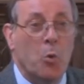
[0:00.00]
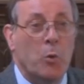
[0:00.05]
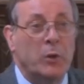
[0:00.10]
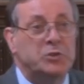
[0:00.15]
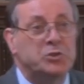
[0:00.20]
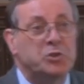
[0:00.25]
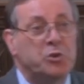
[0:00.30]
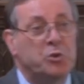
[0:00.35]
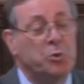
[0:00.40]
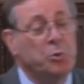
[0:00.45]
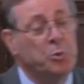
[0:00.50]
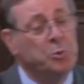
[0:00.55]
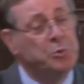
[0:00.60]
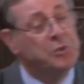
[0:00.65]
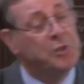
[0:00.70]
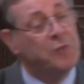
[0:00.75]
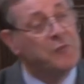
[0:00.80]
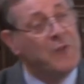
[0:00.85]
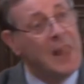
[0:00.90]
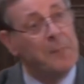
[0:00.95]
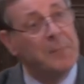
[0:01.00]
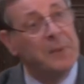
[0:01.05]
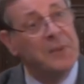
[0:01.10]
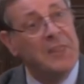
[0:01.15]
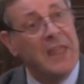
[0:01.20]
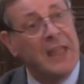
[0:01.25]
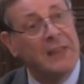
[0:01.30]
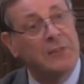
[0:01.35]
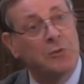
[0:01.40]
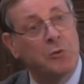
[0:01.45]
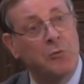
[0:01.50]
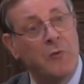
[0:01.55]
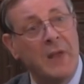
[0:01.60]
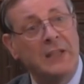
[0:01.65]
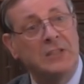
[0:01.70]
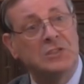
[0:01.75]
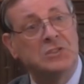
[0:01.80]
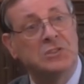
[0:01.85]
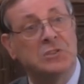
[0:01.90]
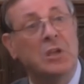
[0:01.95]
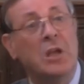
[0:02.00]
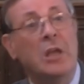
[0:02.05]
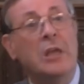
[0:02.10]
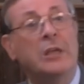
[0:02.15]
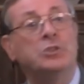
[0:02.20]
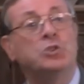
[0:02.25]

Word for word: which could develop in that direction.